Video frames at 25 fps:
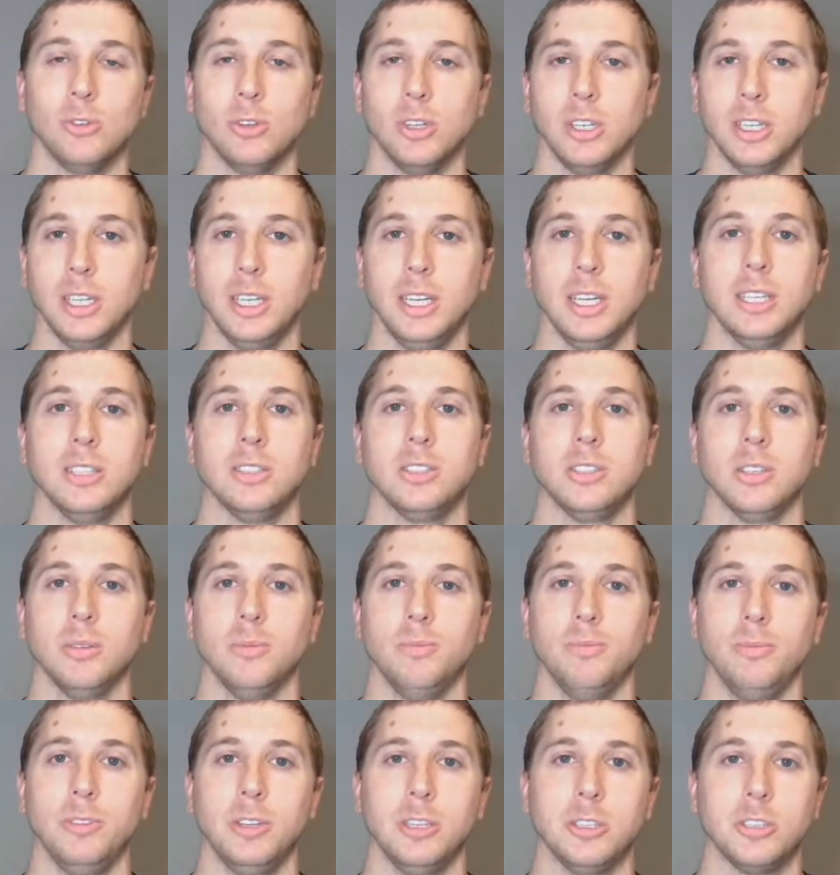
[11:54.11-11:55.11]
in order to get
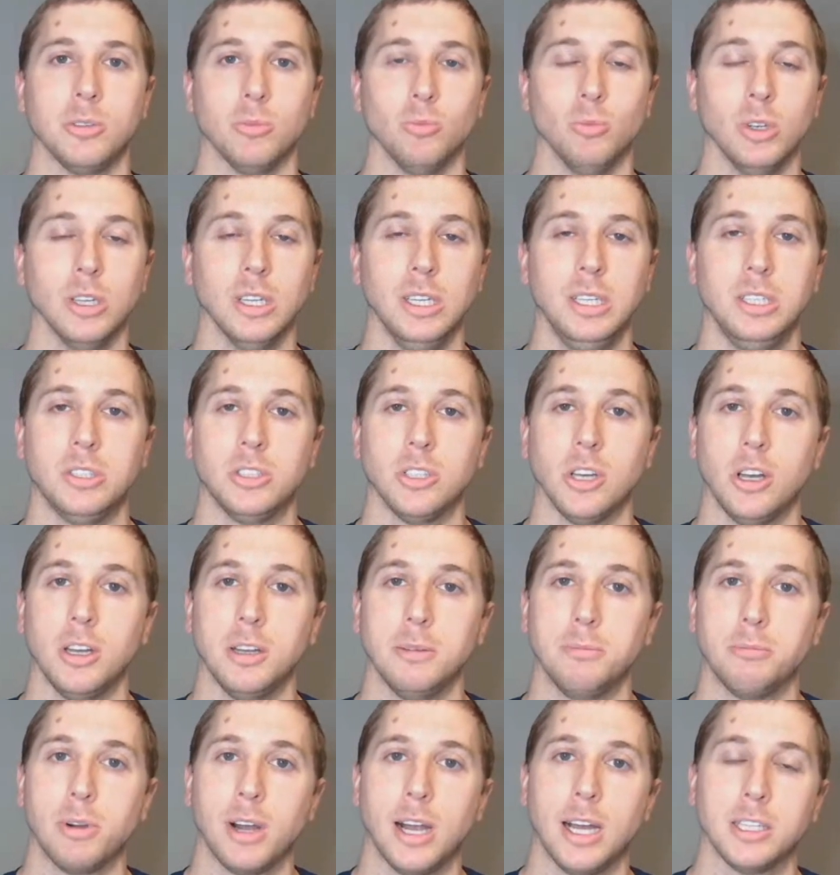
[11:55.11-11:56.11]
some really
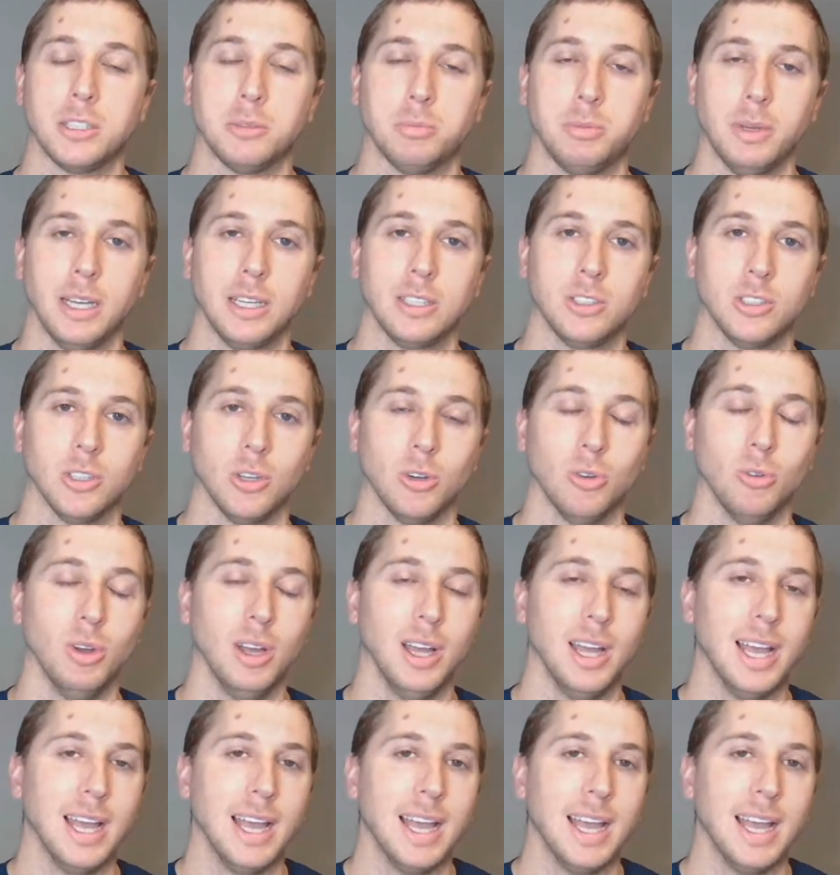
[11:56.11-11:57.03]
solid prospects. So,